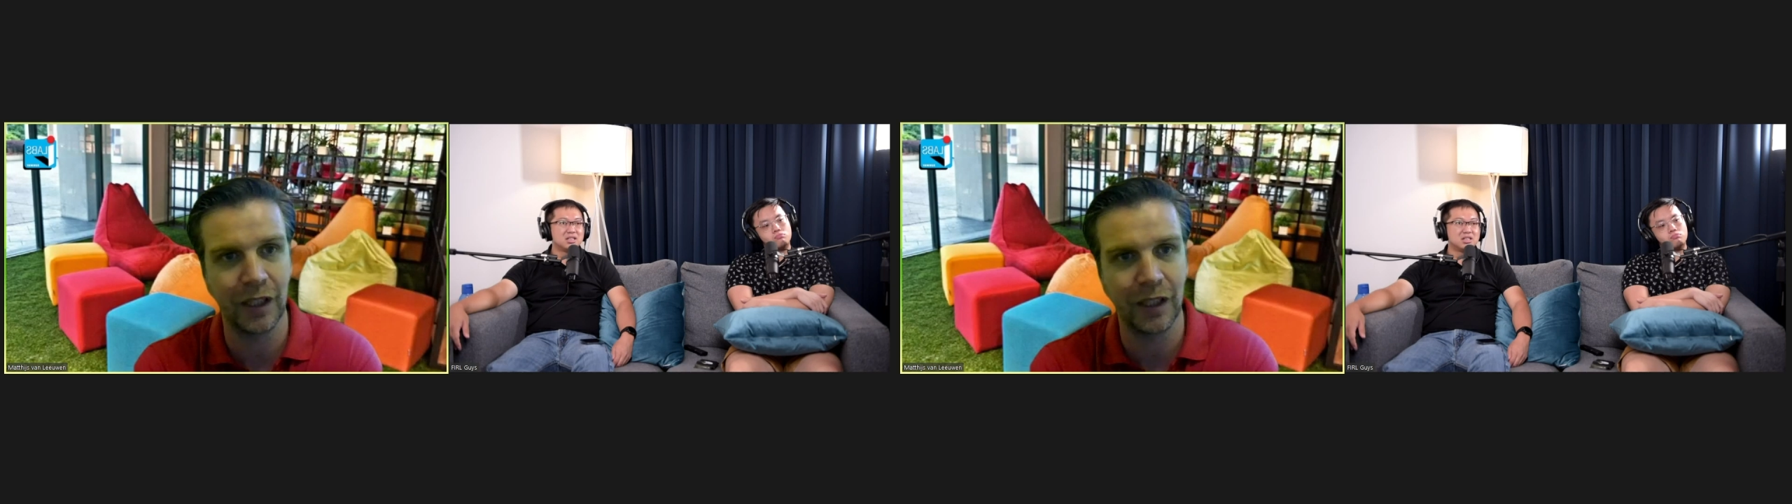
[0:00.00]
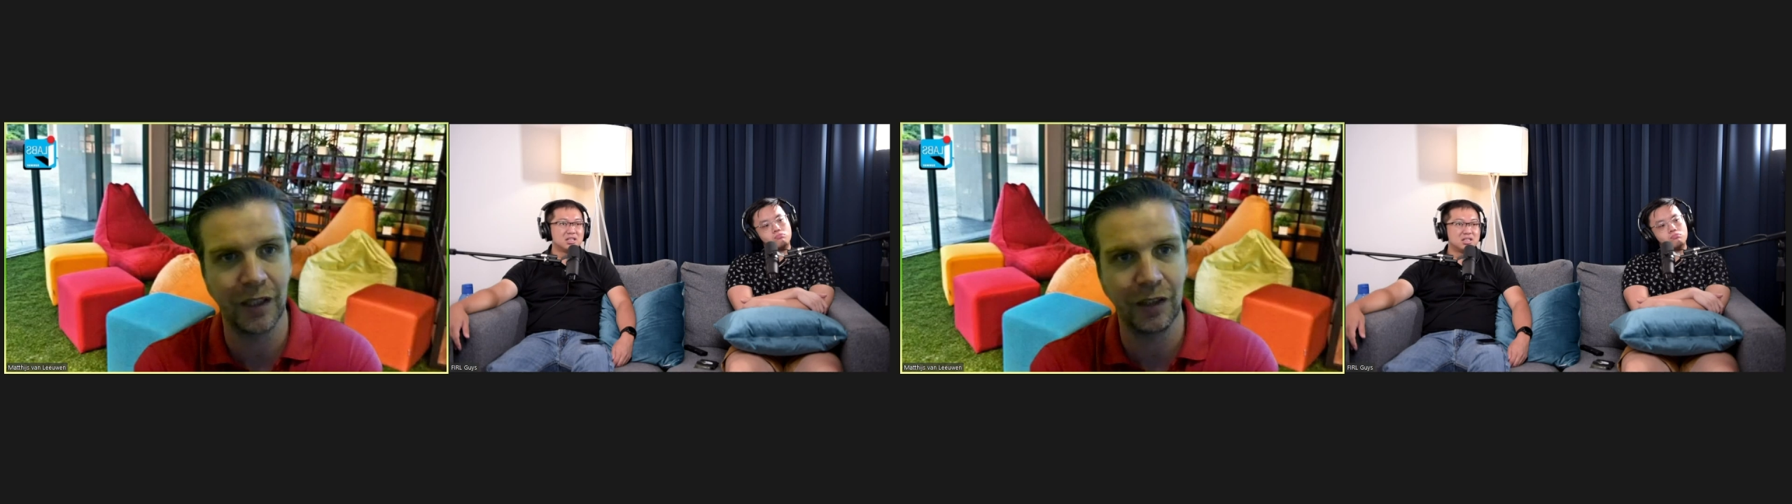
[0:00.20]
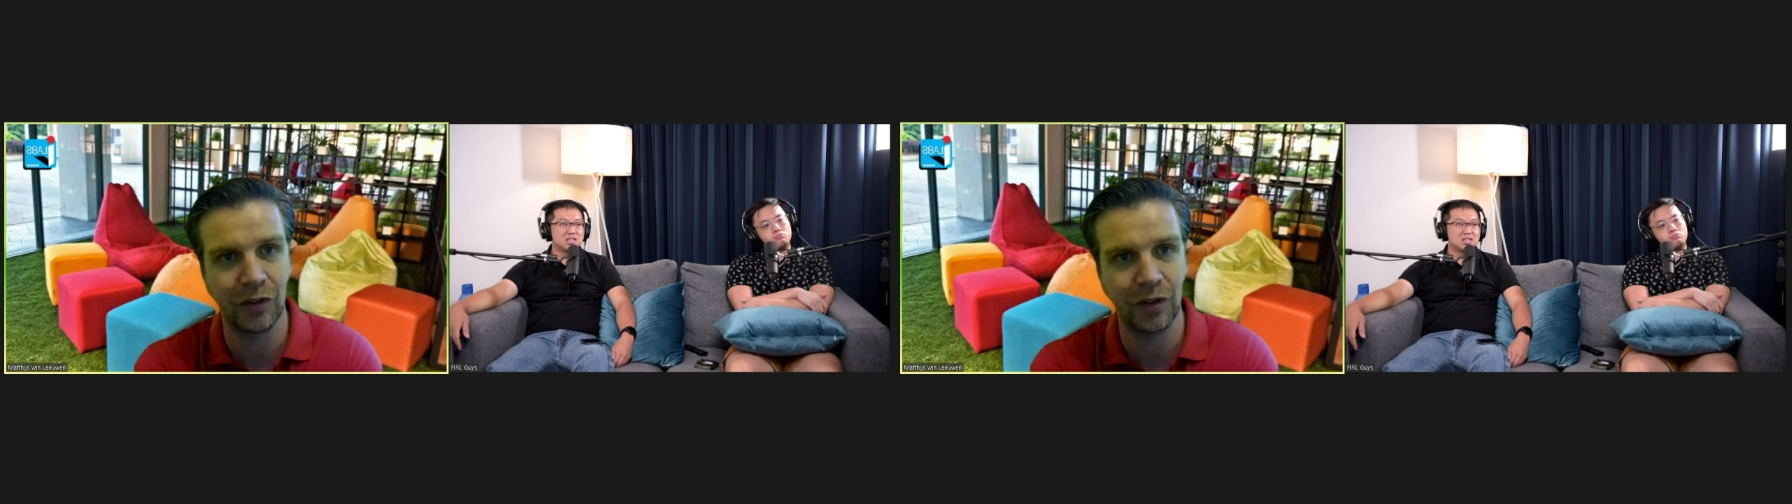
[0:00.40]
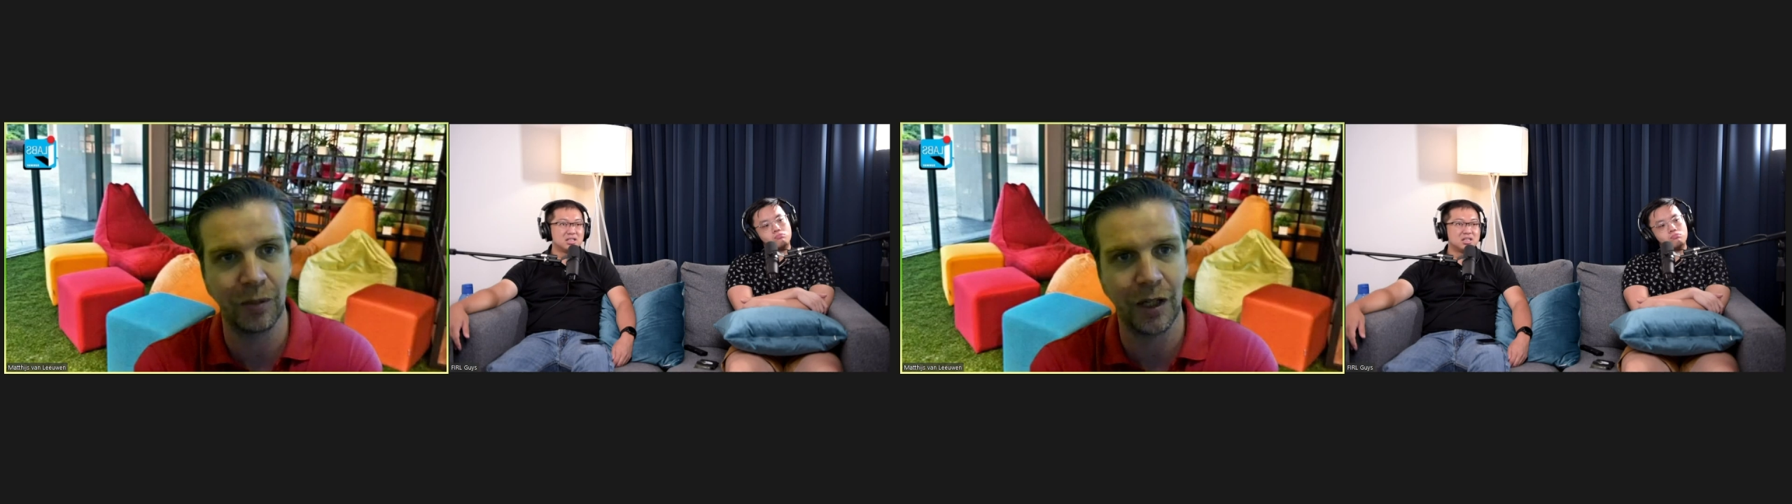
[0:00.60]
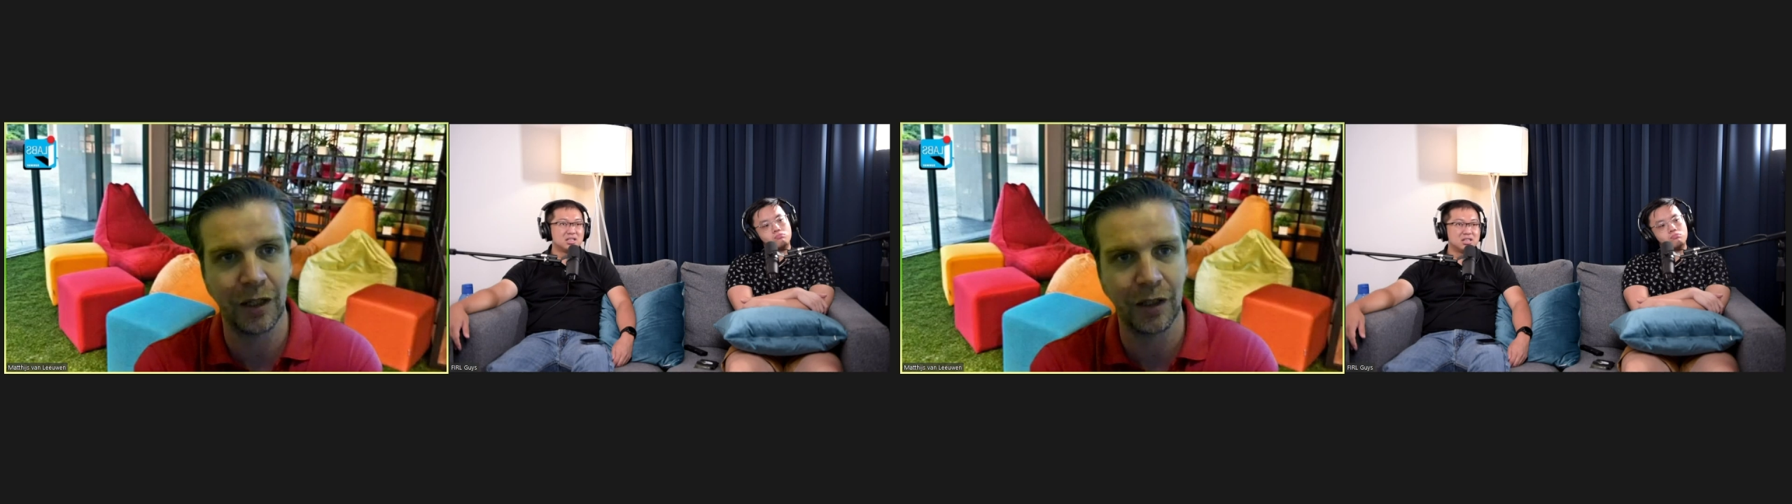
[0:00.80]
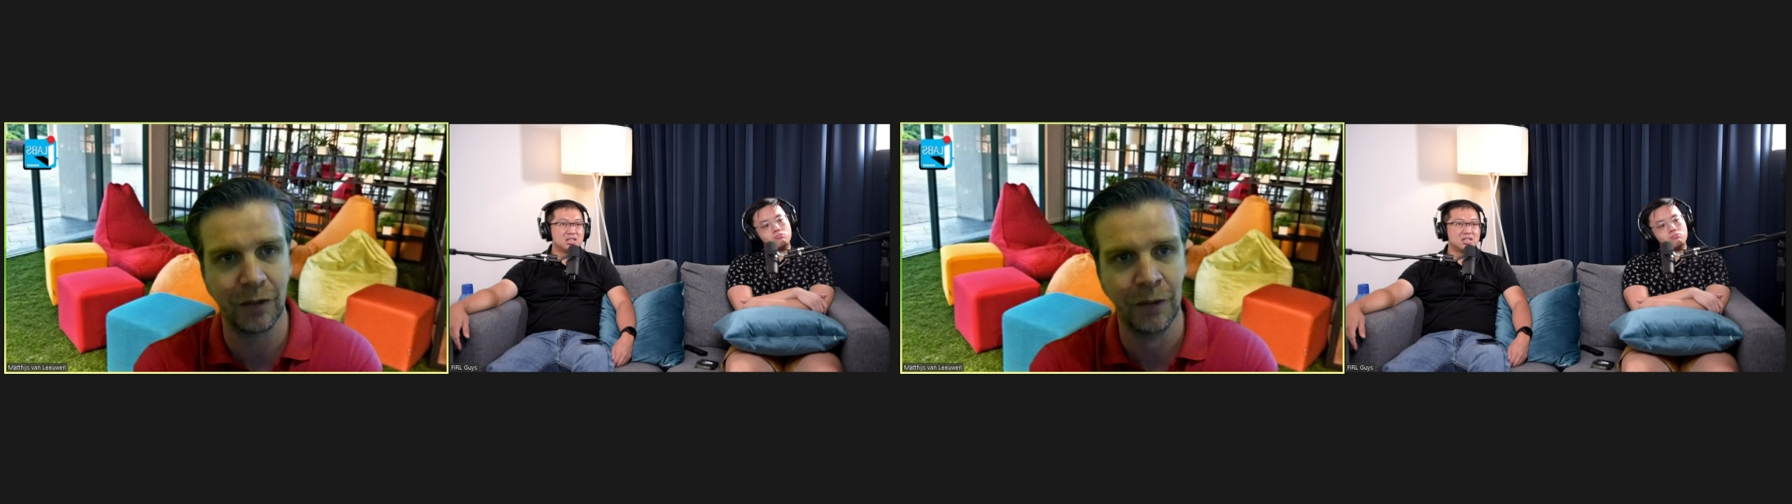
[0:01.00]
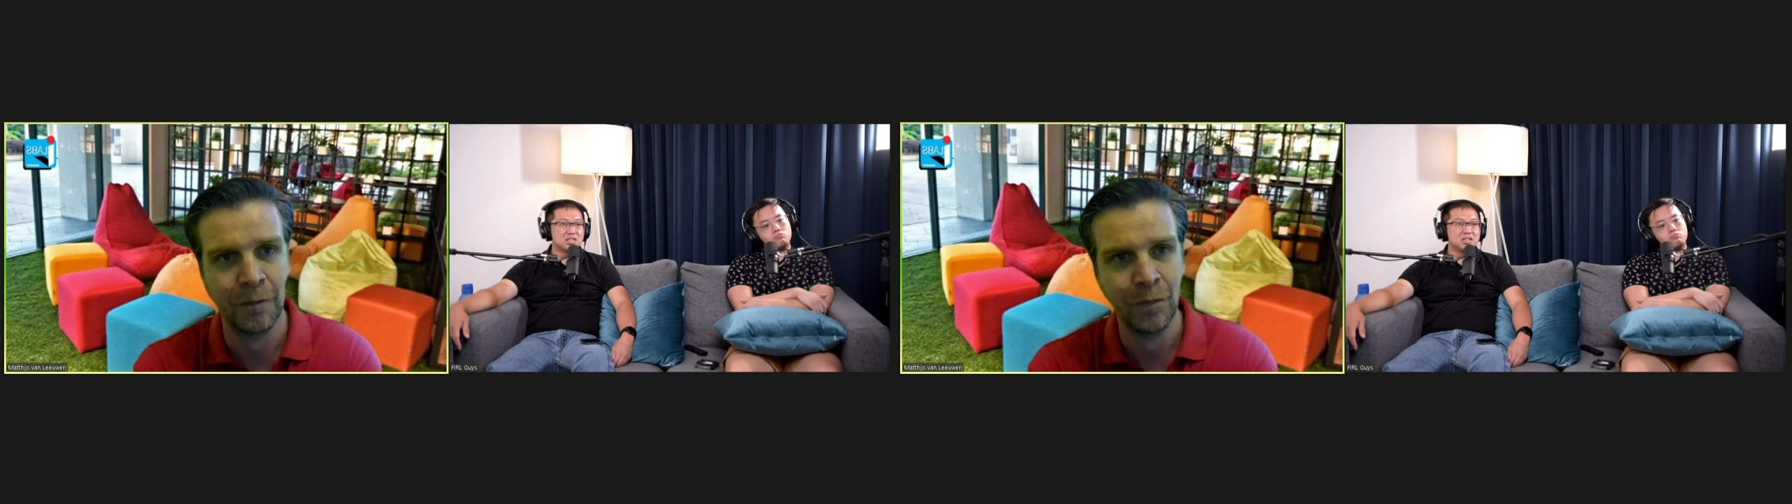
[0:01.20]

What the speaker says: getting these to the market.